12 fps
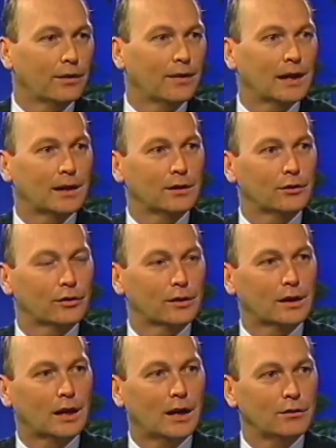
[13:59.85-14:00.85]
and that is
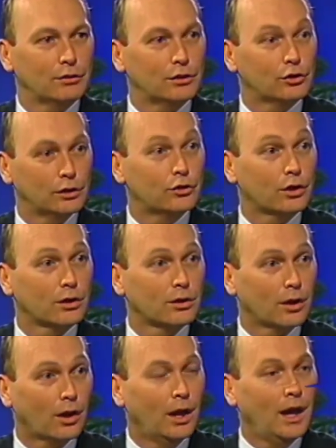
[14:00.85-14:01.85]
that life is
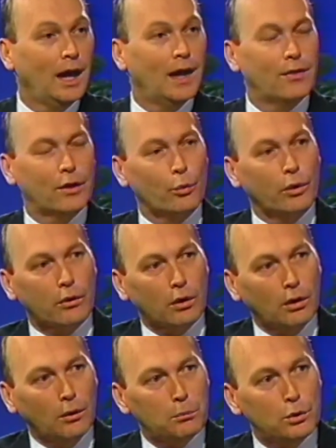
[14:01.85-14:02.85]
eternal, and that we're
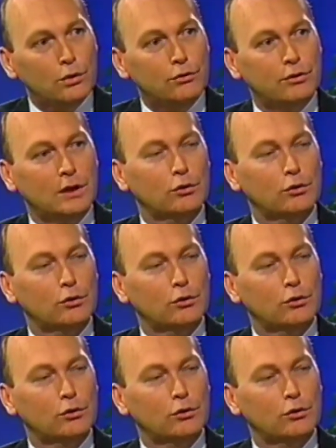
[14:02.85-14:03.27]
all moving